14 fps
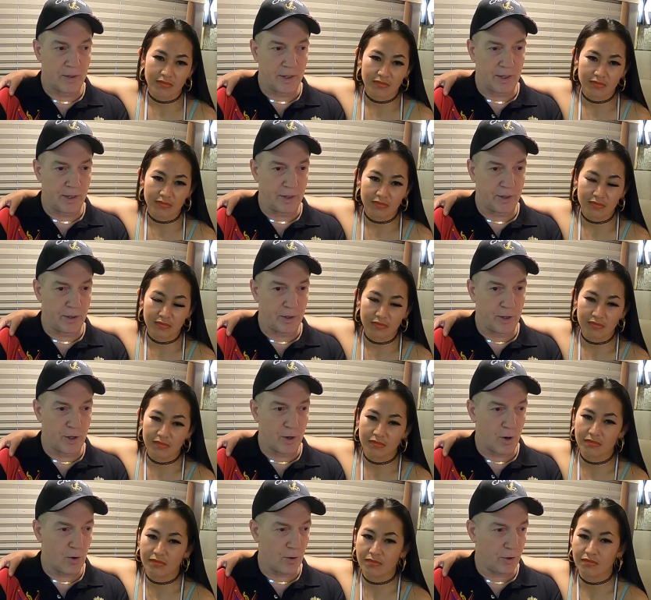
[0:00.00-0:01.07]
Speaker 1: then
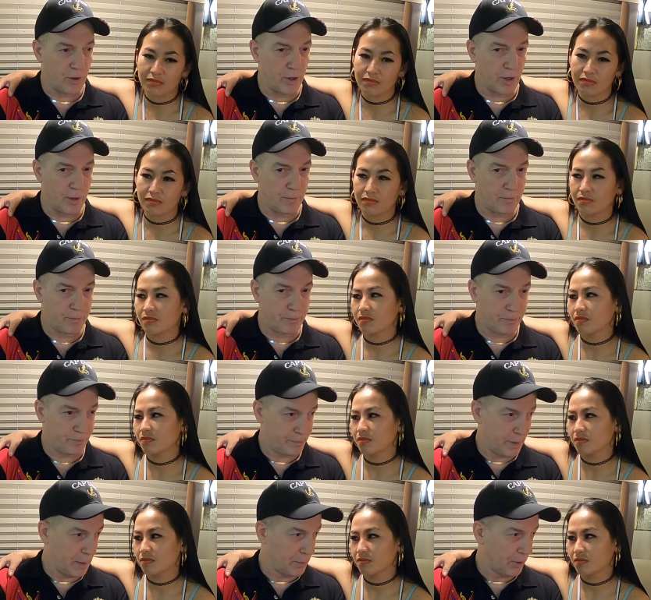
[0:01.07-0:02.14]
the, the
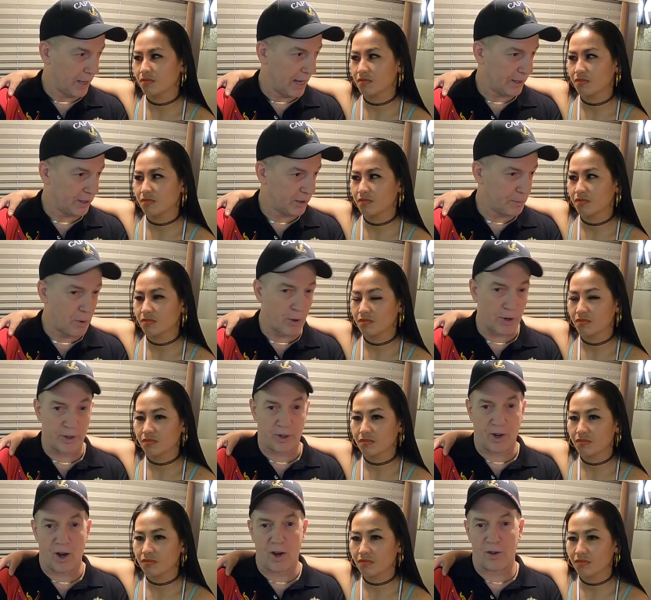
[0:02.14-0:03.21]
people that had this boat under
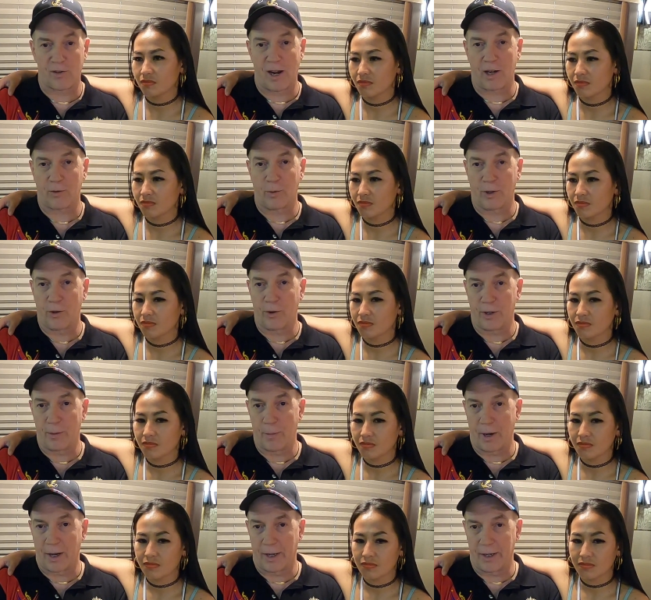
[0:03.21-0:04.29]
contract were going to
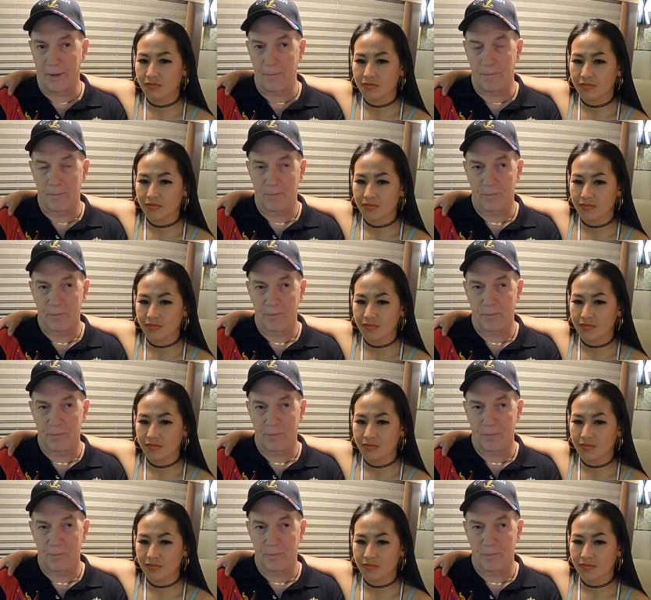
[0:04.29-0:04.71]
buy it.